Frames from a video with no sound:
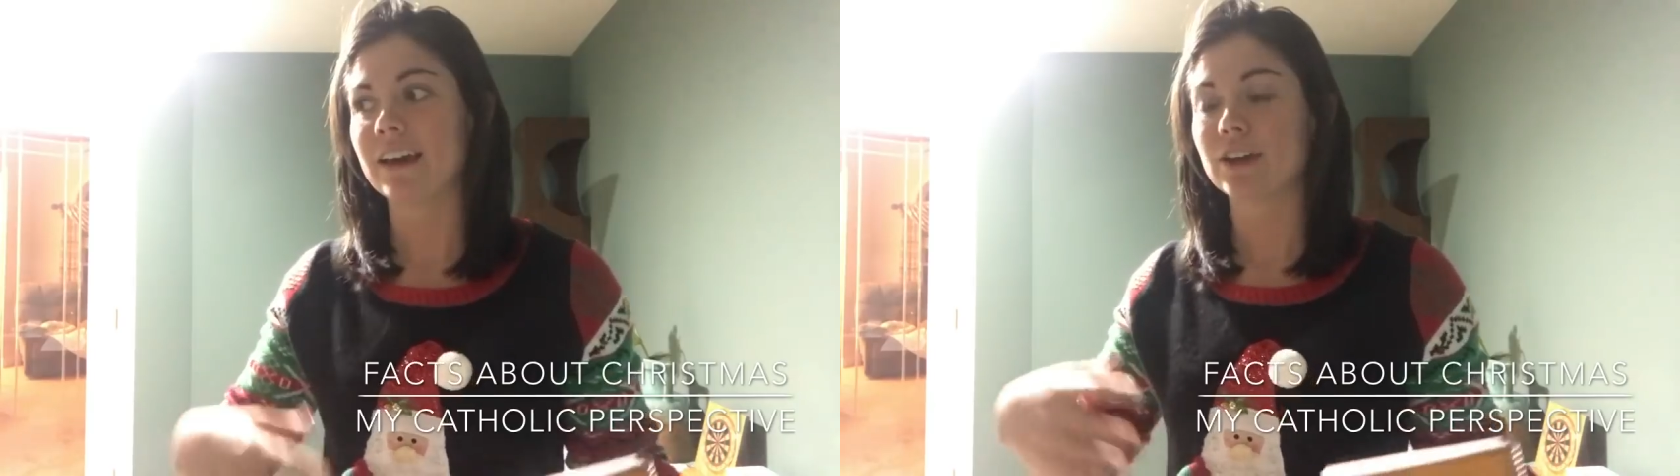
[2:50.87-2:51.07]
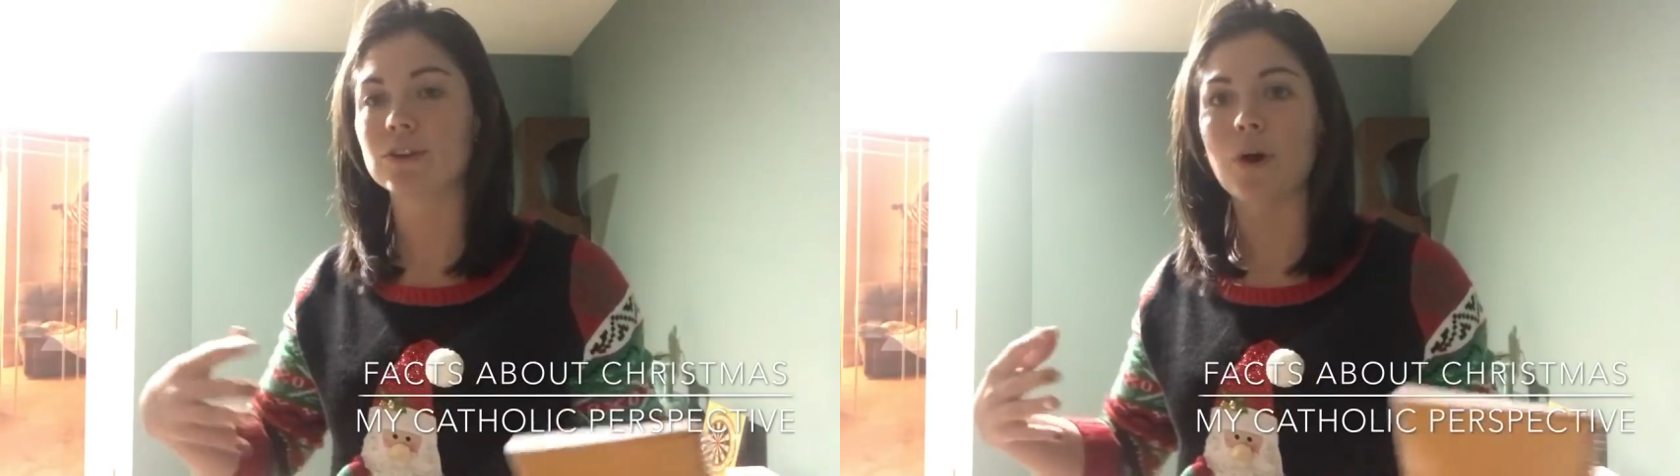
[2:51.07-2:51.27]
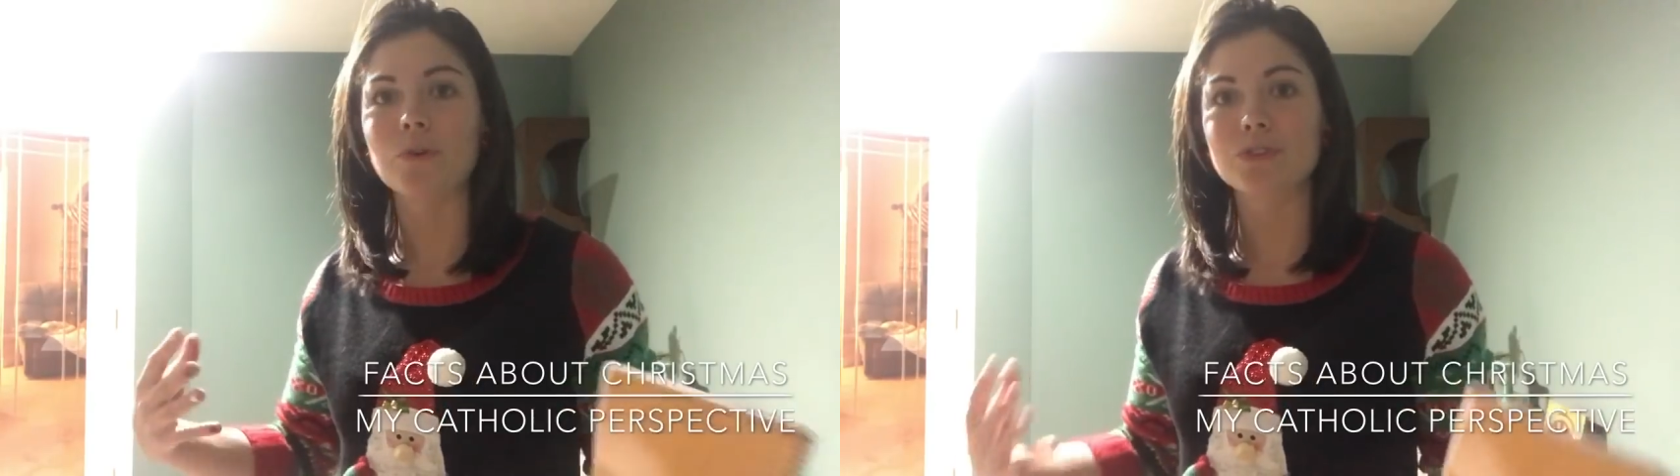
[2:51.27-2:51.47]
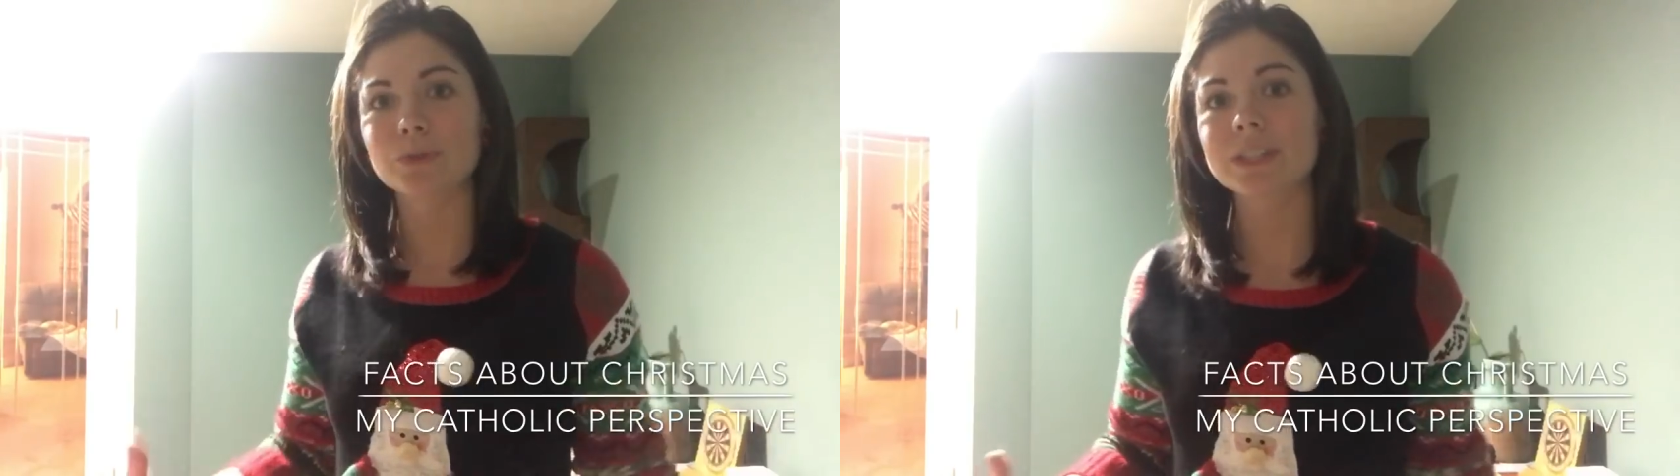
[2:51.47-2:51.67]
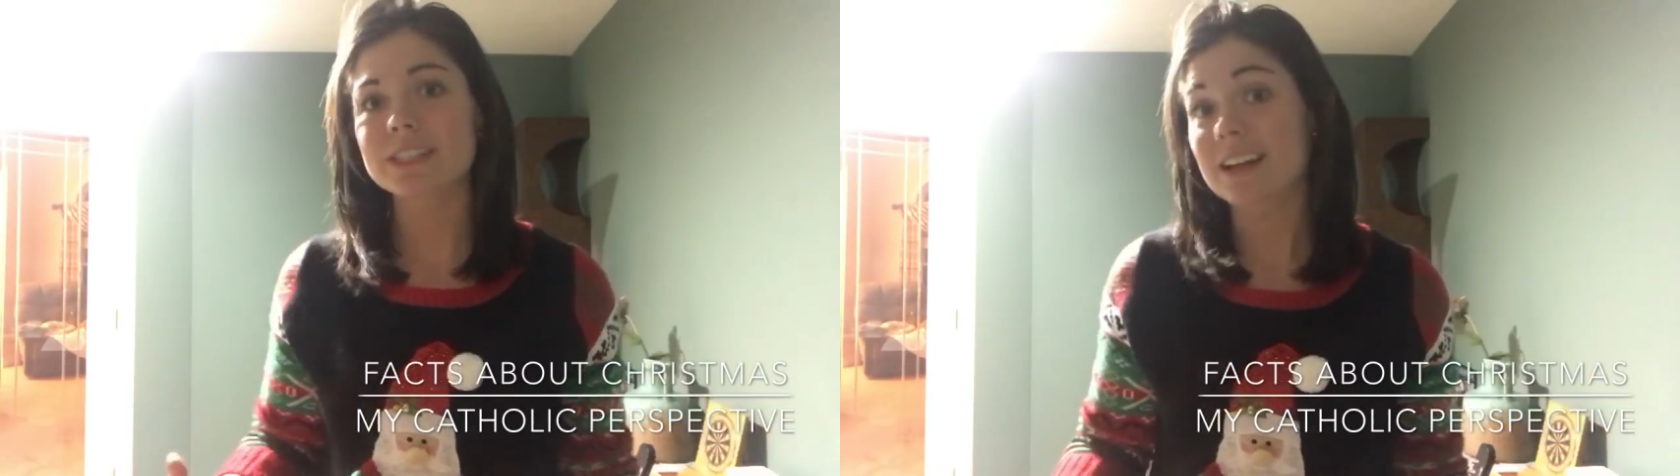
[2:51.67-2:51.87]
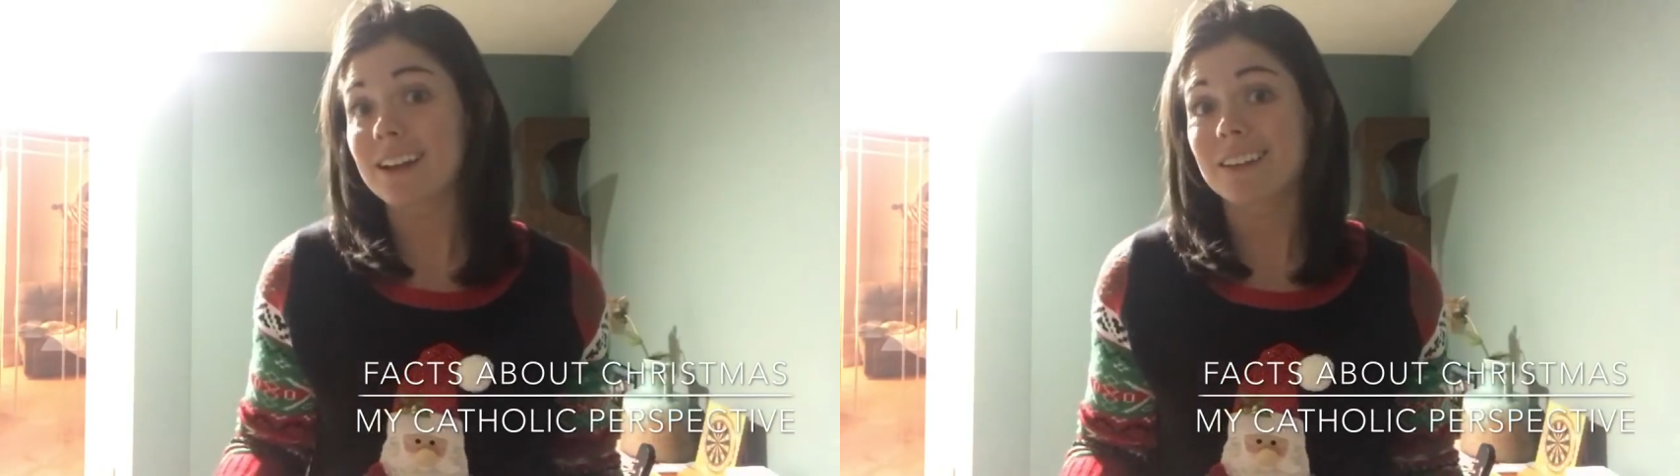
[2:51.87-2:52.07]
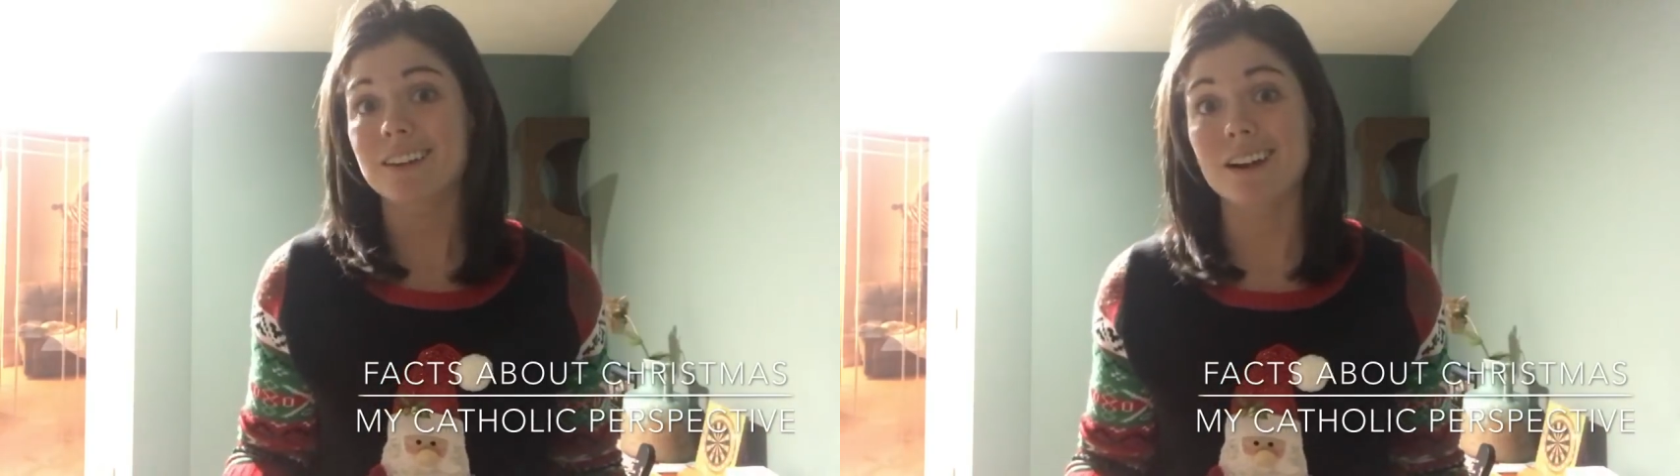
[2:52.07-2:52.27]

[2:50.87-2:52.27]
you know, doing the sign of the